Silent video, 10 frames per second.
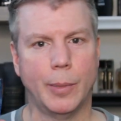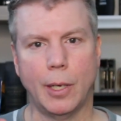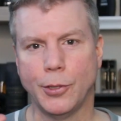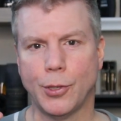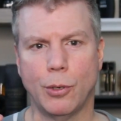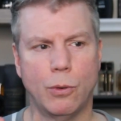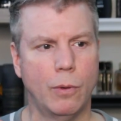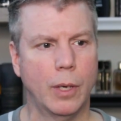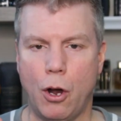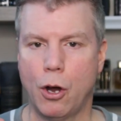but
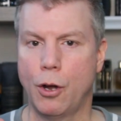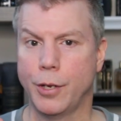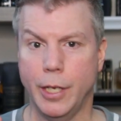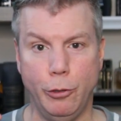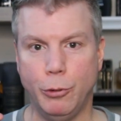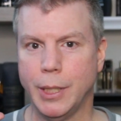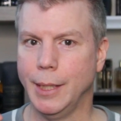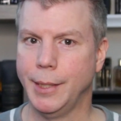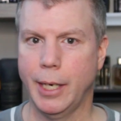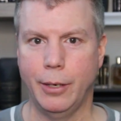also hard and
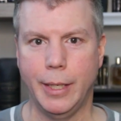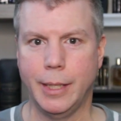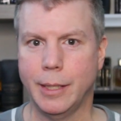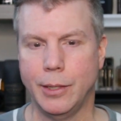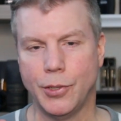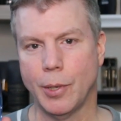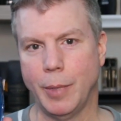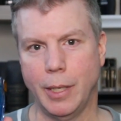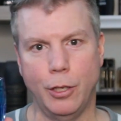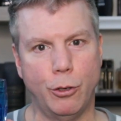utilitarian and
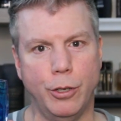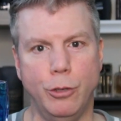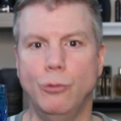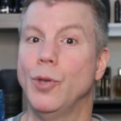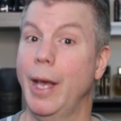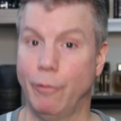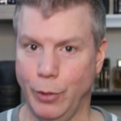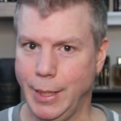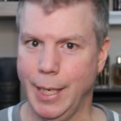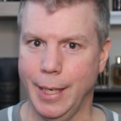something that you can use
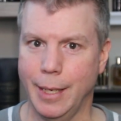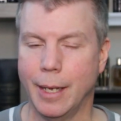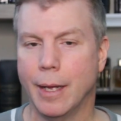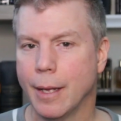every day